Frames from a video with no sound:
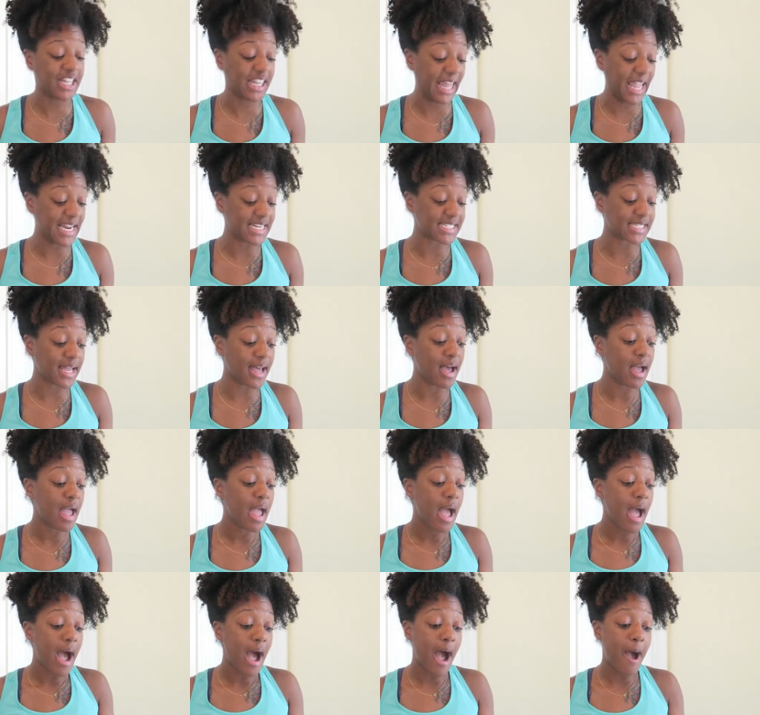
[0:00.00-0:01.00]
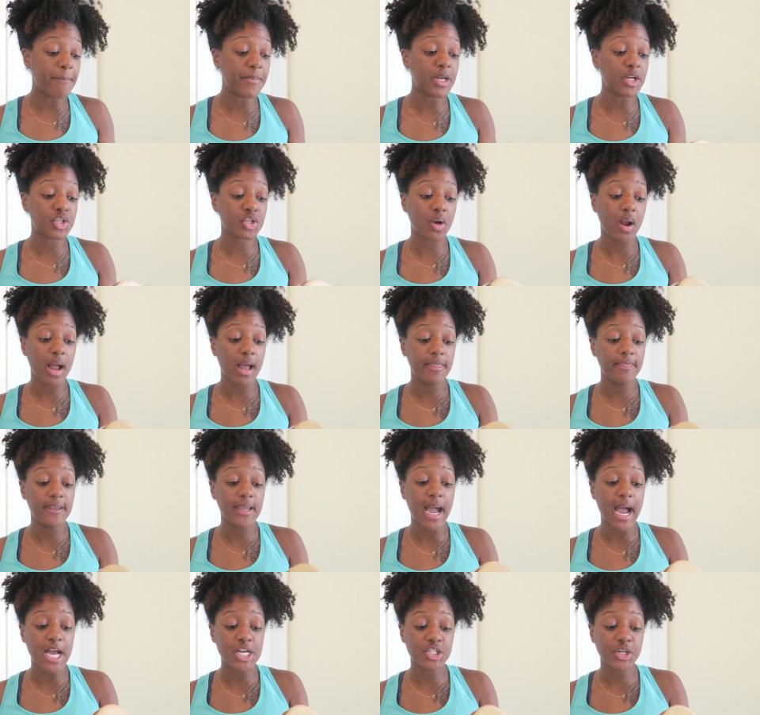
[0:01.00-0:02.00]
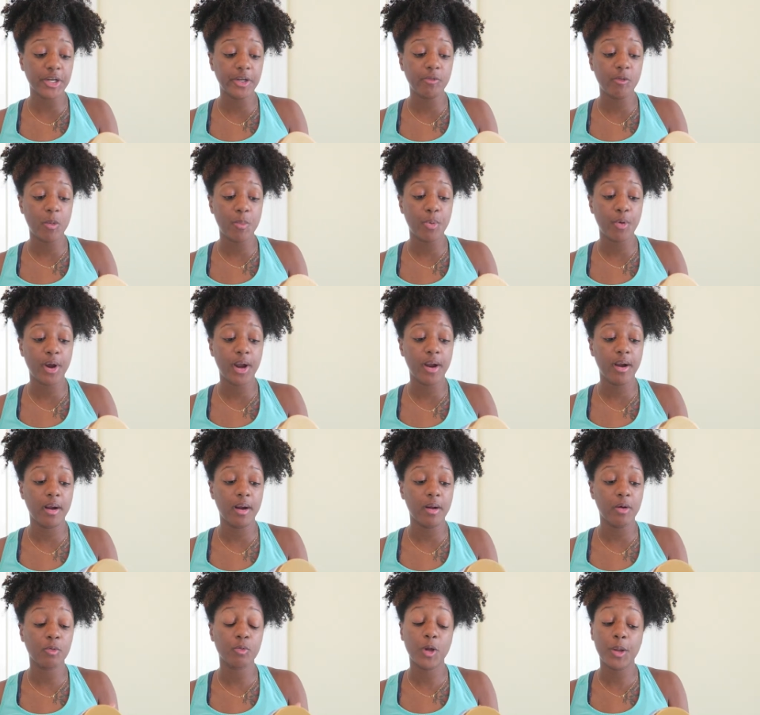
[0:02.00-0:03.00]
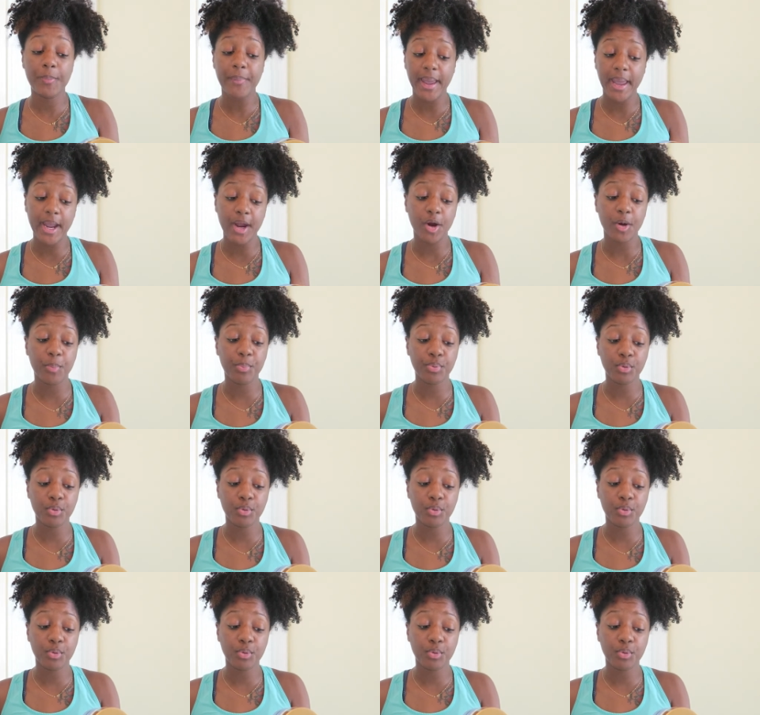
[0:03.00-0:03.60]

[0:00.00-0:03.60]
Atlanta, I'm gonna try the Hydrate and Repair, Repair